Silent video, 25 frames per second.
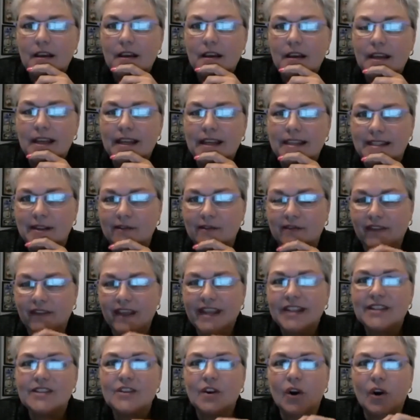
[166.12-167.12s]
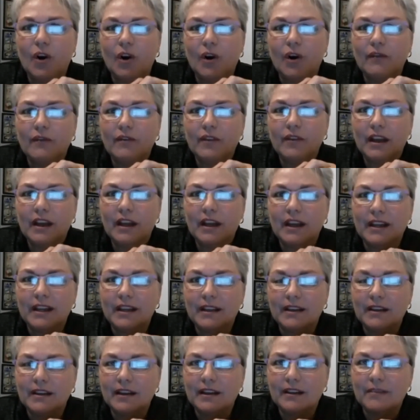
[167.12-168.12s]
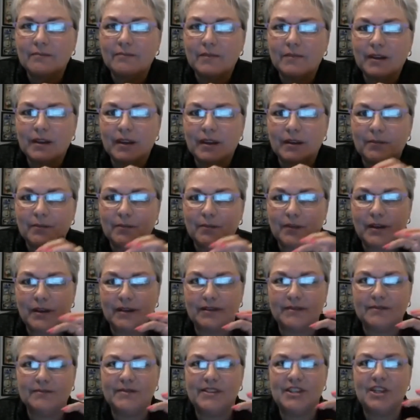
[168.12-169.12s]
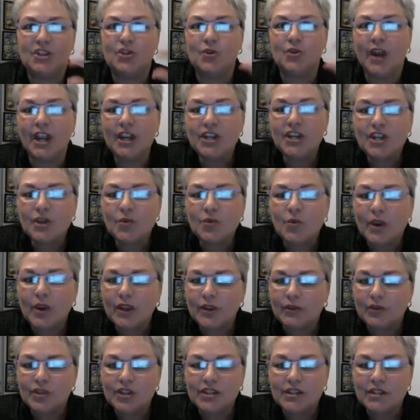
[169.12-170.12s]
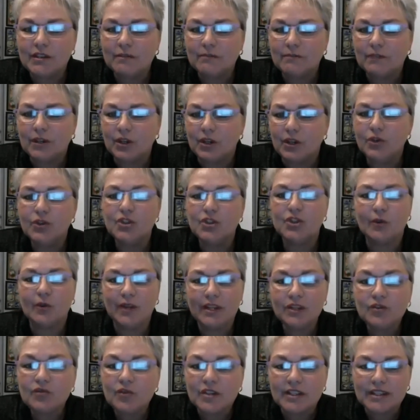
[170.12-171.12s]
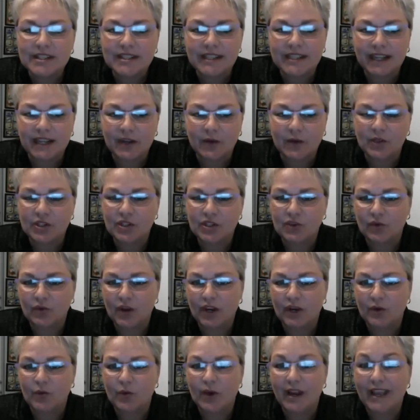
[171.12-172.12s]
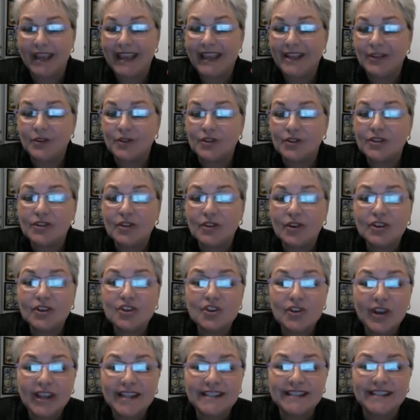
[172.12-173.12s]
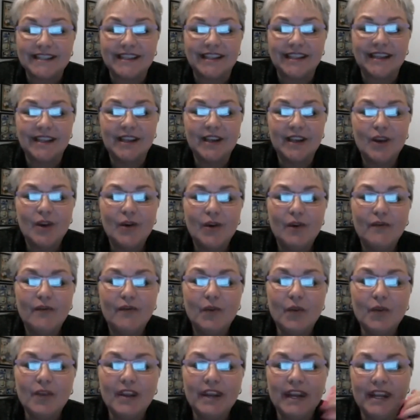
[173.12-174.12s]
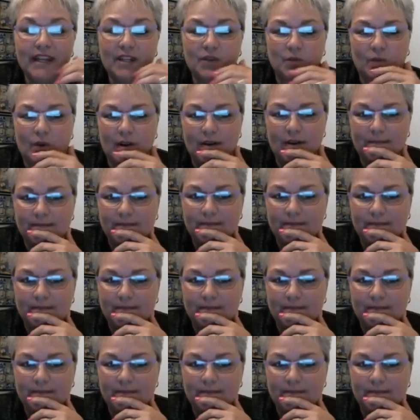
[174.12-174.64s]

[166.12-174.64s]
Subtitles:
it's a fact of a situation where you just lose your interest straight away, and you start chasing for the next one.